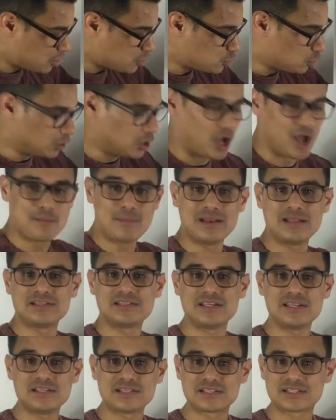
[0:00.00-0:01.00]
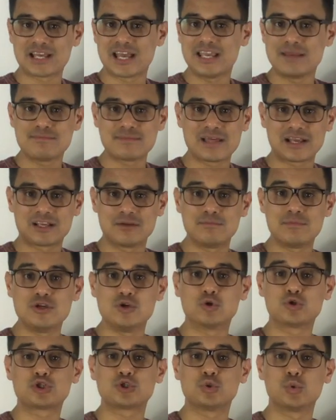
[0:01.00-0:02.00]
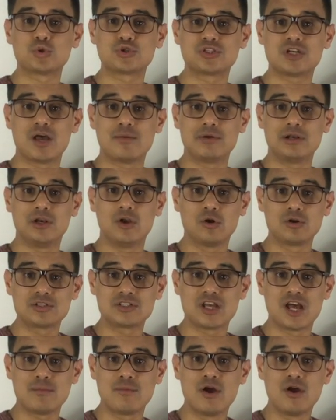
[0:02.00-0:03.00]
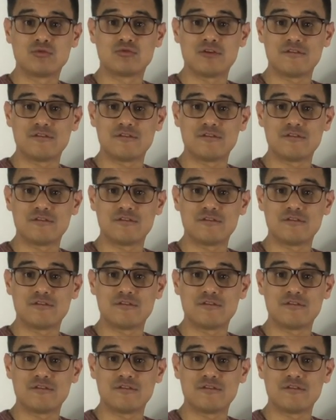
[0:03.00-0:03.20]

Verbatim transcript: Your liabilities, same, that can be your short-term and long-term,